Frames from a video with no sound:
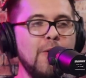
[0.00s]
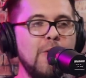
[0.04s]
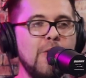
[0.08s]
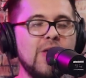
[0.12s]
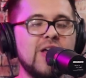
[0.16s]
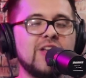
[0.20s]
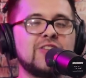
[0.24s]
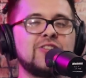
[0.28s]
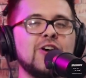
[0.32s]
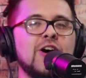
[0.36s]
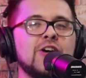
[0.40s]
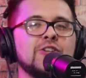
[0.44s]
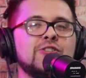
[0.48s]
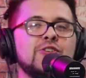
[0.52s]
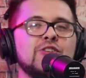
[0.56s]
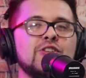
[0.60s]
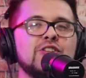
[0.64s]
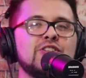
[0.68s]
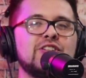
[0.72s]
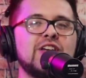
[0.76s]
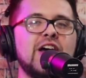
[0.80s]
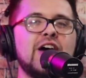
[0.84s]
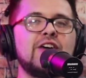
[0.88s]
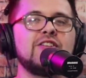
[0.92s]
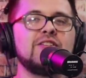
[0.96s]
That's also
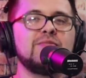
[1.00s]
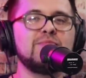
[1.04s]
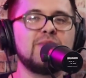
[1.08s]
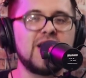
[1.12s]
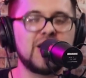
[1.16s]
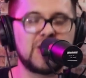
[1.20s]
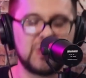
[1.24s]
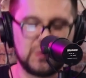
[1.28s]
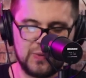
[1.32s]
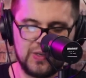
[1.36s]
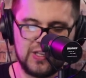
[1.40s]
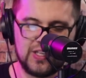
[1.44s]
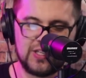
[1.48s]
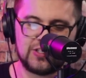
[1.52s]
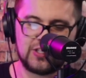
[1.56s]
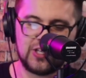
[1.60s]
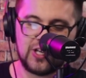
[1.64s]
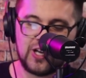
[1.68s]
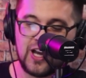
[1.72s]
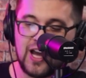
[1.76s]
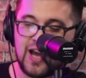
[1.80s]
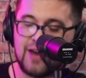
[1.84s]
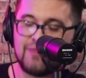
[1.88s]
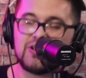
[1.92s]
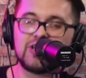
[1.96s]
the sound he makes when he's
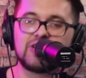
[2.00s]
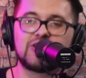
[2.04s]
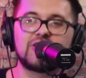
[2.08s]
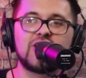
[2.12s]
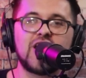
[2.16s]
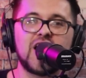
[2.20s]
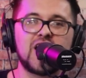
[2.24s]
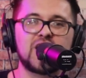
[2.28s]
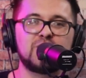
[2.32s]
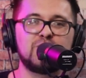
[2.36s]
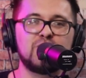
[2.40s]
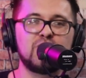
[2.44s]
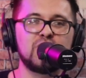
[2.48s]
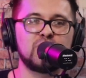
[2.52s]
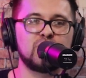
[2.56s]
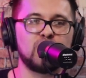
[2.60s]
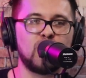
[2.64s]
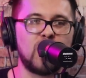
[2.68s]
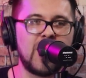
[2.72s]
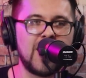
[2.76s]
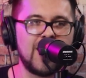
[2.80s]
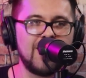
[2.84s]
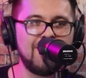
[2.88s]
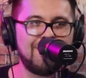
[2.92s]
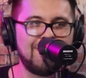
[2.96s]
having sex with his
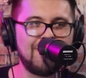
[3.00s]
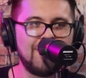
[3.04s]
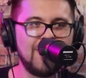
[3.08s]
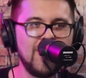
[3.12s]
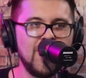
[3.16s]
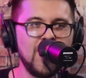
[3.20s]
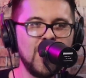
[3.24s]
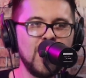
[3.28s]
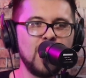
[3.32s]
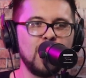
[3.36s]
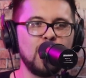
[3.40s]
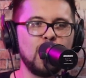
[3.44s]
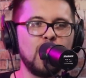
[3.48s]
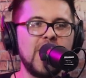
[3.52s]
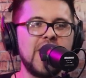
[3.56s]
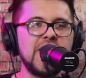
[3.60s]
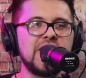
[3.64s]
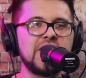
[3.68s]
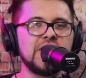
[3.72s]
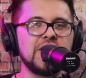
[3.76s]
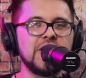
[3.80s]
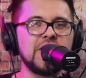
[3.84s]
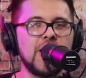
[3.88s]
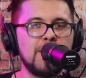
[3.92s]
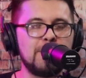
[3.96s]
wife,
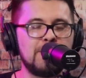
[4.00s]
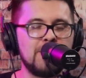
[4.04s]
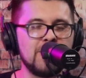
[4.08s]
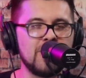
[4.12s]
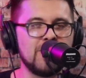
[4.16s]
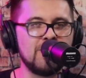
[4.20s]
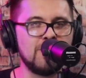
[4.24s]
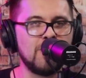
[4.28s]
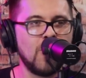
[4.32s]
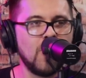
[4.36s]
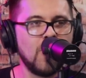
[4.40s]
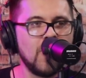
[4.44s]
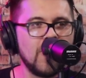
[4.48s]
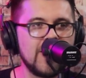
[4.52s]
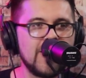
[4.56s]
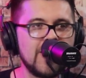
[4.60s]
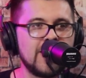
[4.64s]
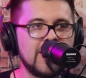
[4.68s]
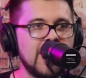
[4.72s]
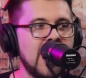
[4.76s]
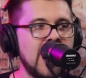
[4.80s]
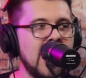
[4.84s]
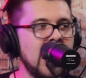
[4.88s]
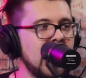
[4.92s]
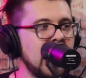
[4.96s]
waking up in the
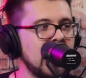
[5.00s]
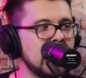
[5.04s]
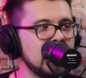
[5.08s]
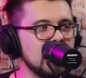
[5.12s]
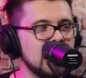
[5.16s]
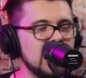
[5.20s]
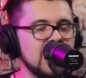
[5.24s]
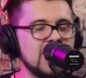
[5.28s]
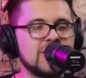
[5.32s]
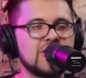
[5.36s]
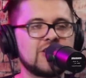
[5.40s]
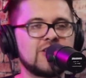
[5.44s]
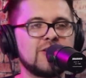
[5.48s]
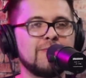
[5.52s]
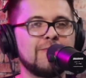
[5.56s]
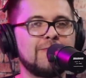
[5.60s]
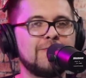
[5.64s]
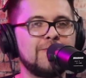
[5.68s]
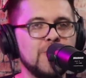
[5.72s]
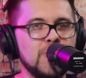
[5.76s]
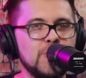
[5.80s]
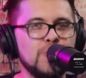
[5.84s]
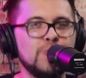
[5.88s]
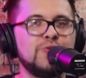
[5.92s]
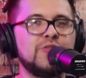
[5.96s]
morning and eats some
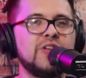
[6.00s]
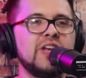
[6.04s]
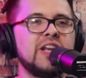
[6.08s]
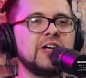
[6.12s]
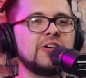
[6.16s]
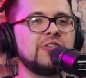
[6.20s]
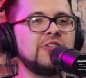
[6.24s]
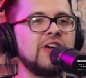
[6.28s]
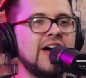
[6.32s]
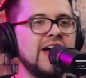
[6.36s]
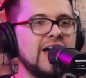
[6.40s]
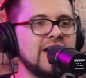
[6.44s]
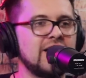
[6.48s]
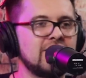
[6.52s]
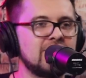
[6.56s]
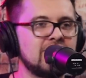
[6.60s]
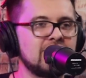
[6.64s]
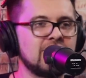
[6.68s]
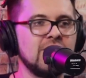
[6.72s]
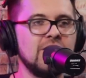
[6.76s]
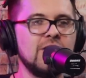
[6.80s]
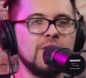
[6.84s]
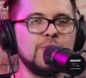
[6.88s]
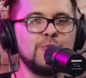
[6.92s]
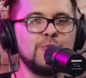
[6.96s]
food that he likes.